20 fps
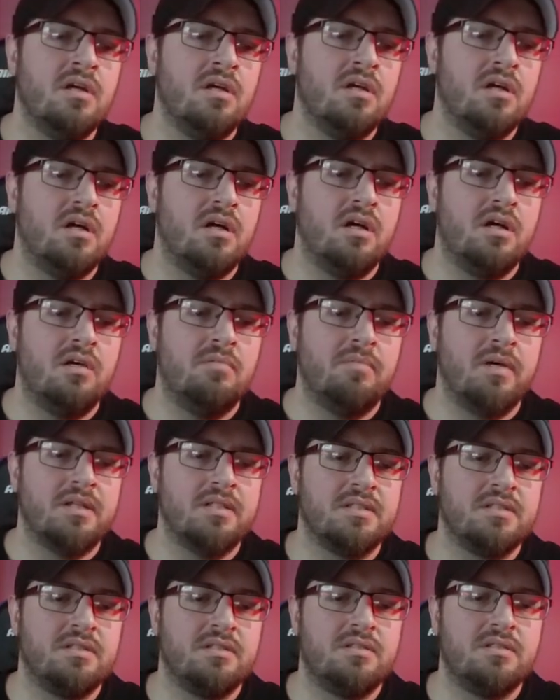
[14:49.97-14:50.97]
I
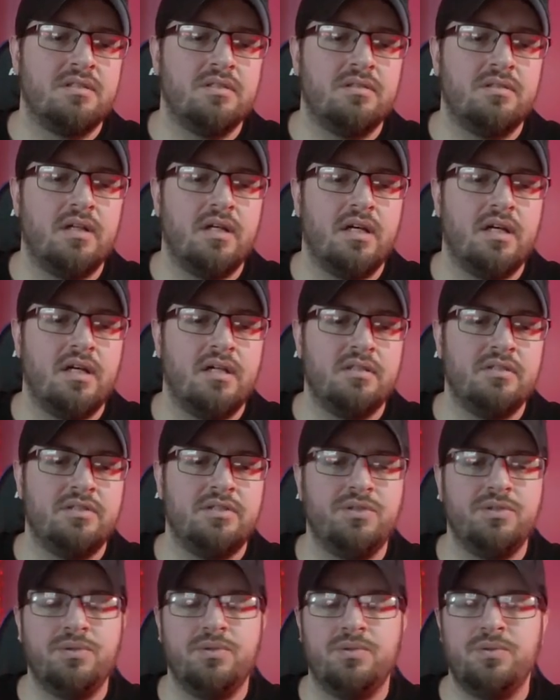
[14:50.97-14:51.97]
still had
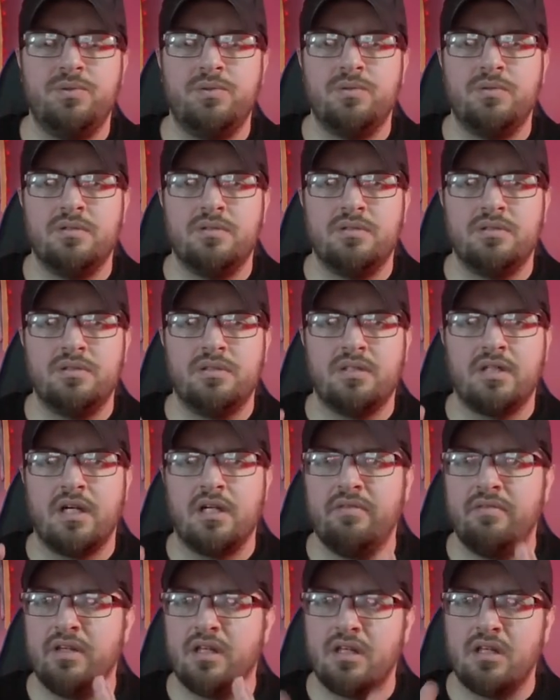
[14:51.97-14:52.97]
to kind of
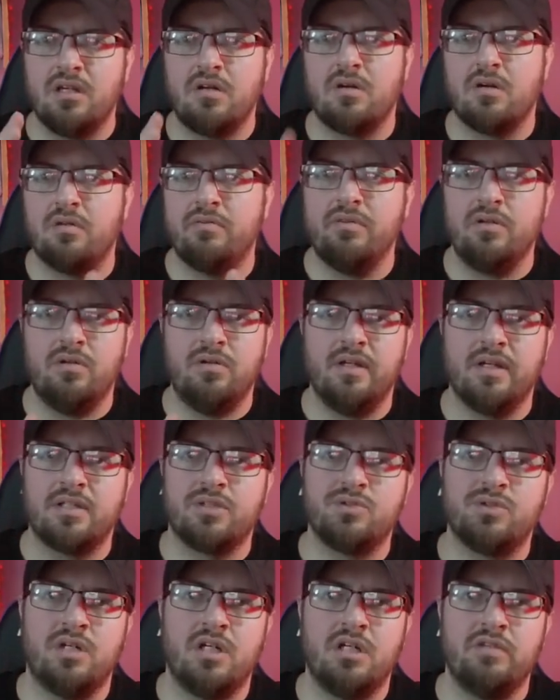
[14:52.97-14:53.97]
like carve a little extra
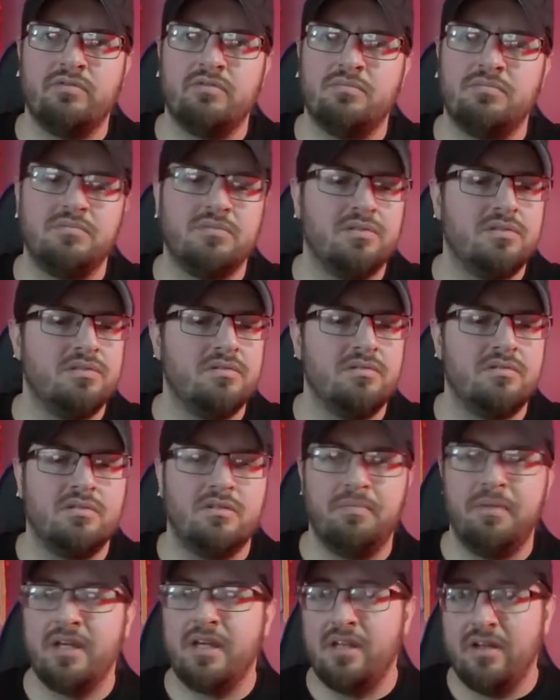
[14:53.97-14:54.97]
out of them,
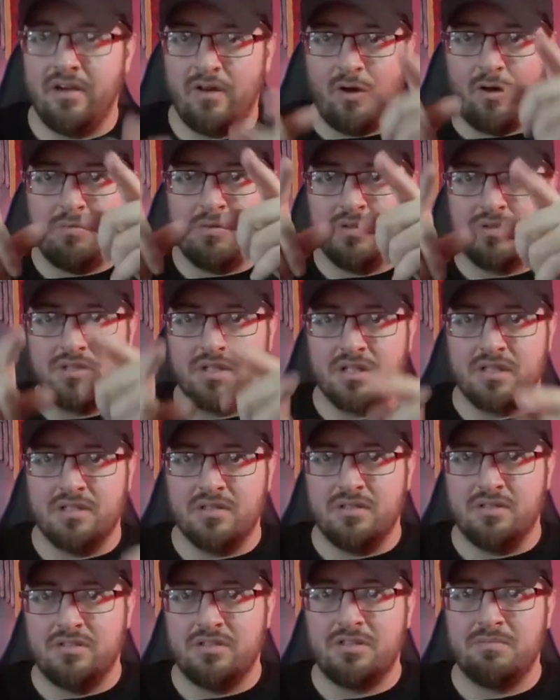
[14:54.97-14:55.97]
making it almost like a
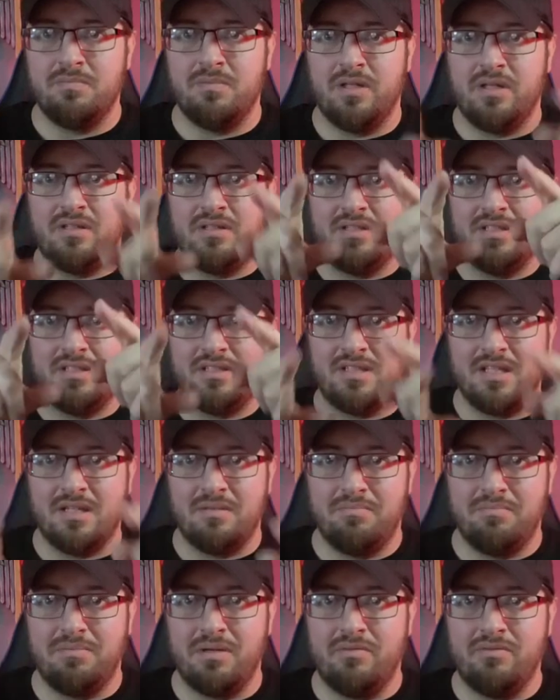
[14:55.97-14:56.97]
slight
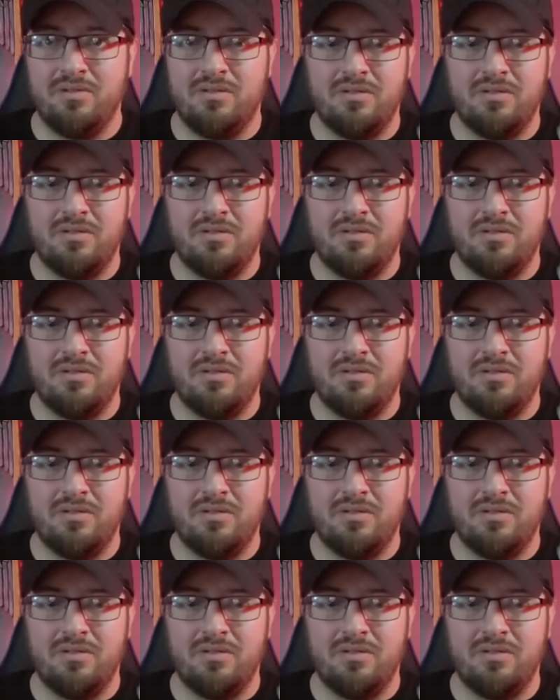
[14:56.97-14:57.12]
bevel